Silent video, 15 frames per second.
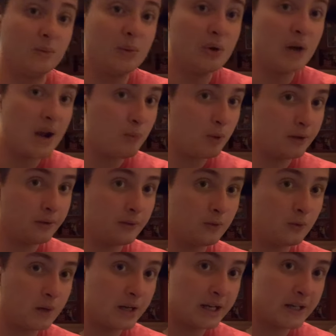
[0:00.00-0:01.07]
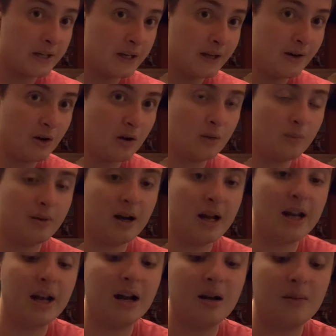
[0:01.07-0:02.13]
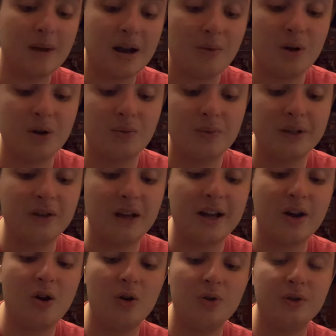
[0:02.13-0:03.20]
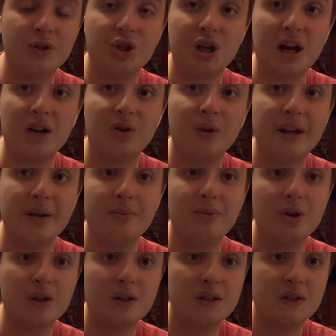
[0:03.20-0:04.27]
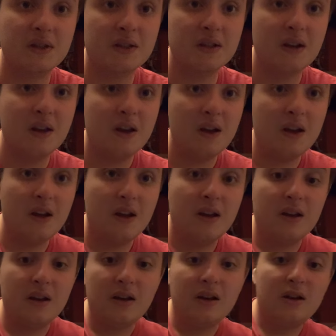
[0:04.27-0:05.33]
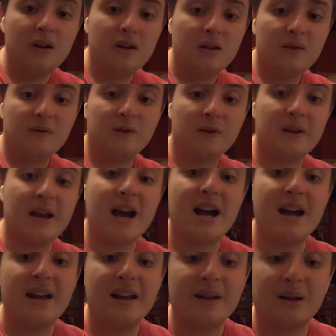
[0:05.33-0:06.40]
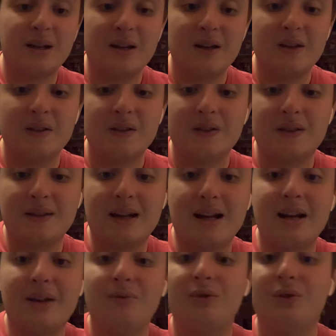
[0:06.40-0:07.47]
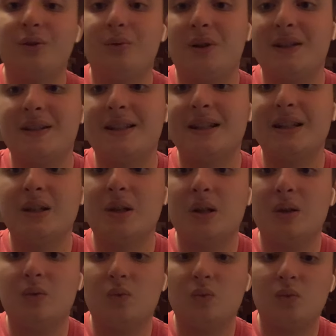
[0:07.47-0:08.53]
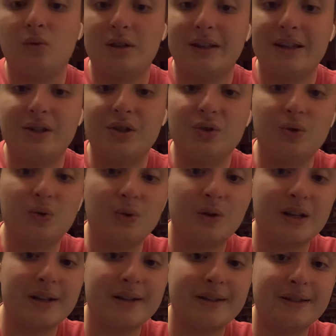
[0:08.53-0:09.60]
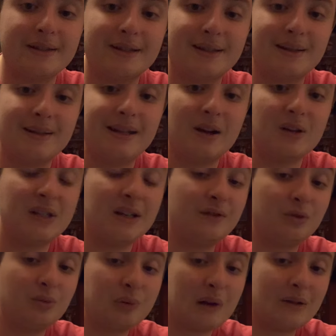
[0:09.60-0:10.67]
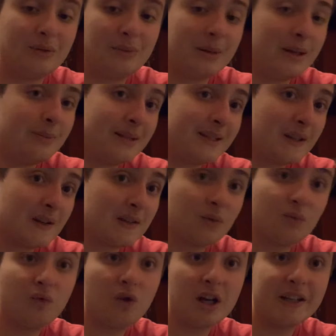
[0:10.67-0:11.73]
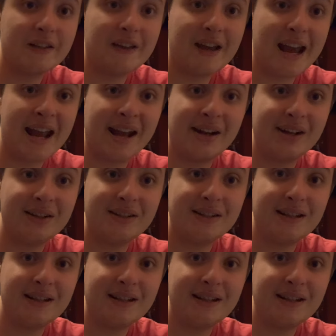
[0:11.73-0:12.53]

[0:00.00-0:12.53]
Moon Knight 1 through 3 in here, but I want to read like all the Shadowland books for that, because I really want to see what they do, because Daredevil probably being possessed and running the hand